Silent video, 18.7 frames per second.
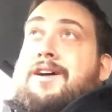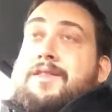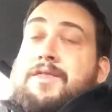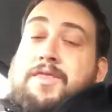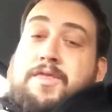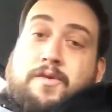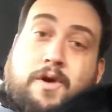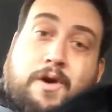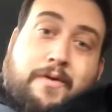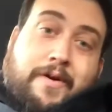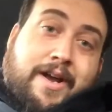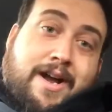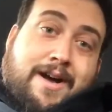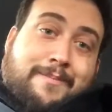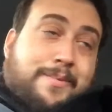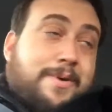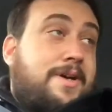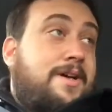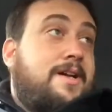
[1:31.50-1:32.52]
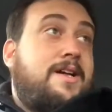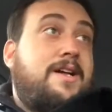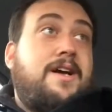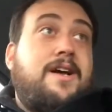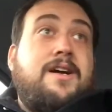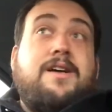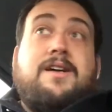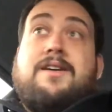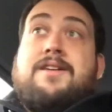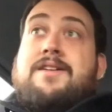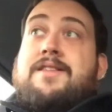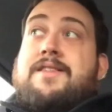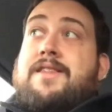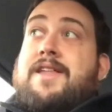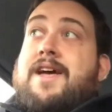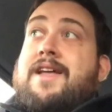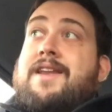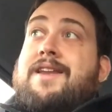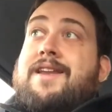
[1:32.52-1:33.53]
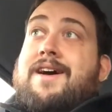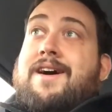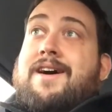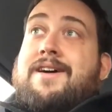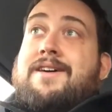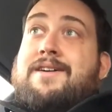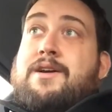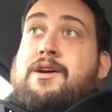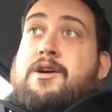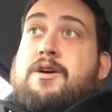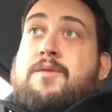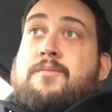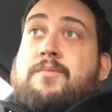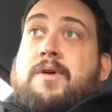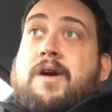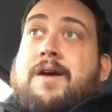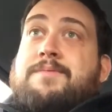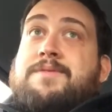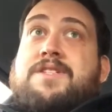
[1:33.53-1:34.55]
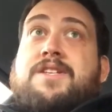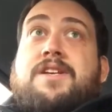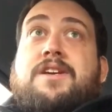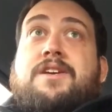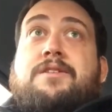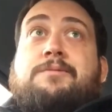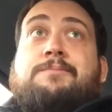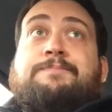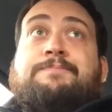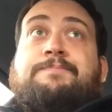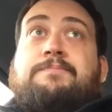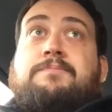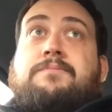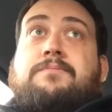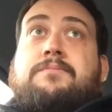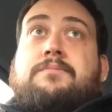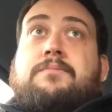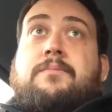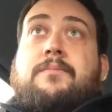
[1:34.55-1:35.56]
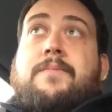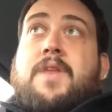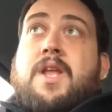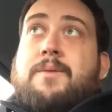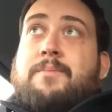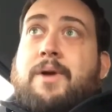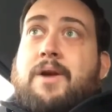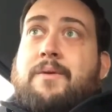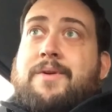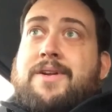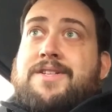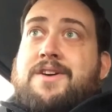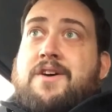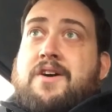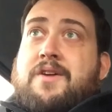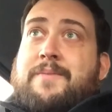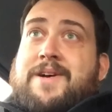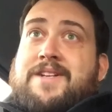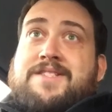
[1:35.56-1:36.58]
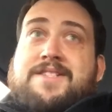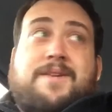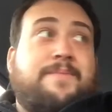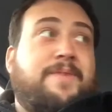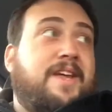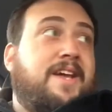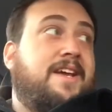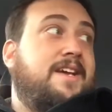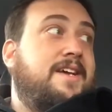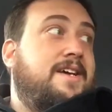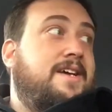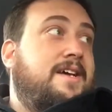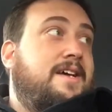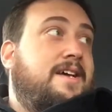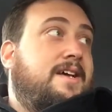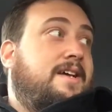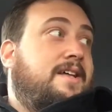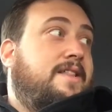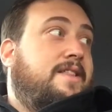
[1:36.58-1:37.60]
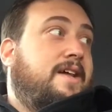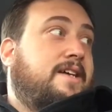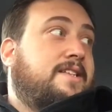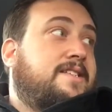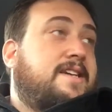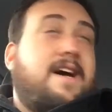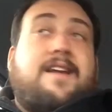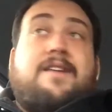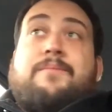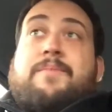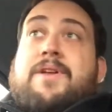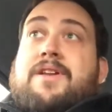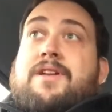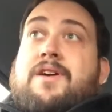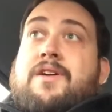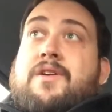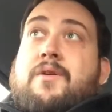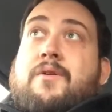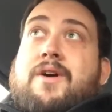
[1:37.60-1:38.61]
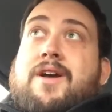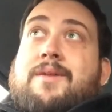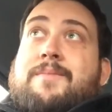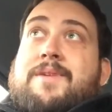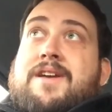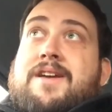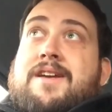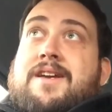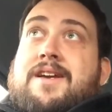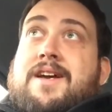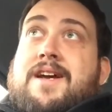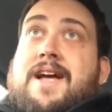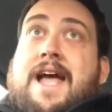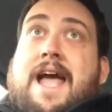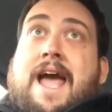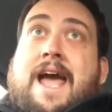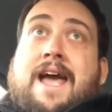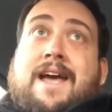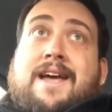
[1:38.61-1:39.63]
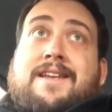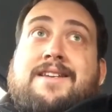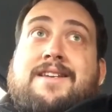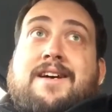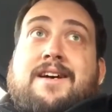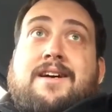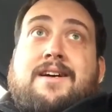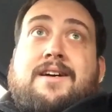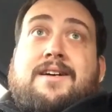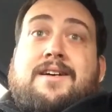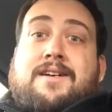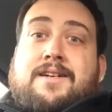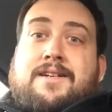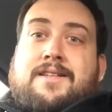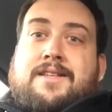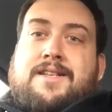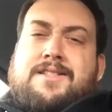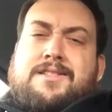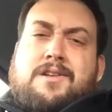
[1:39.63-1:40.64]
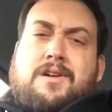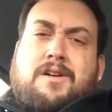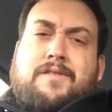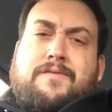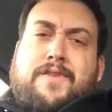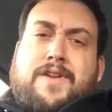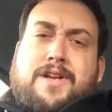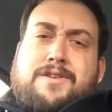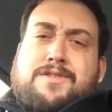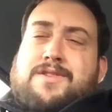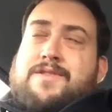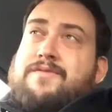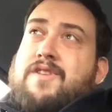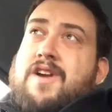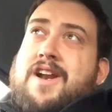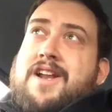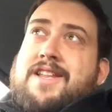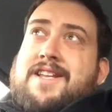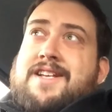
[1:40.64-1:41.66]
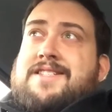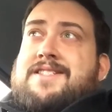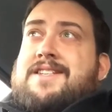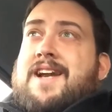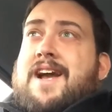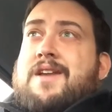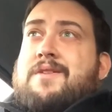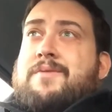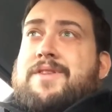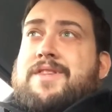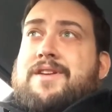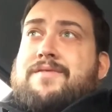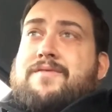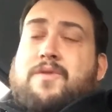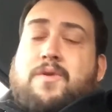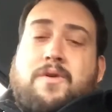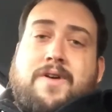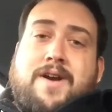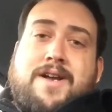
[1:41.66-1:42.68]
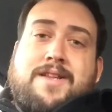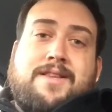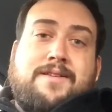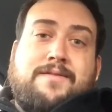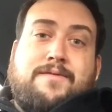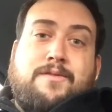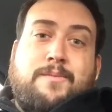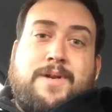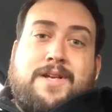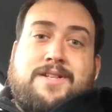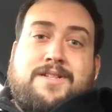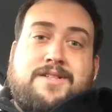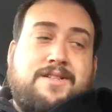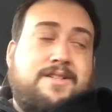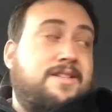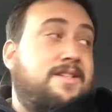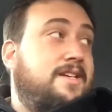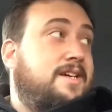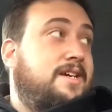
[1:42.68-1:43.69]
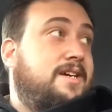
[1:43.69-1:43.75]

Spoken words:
throwing up, then props to you. But I want to talk about something that's kind of been annoying me, and these longer videos on Friday, that's kind of what they're for, right? They're for me to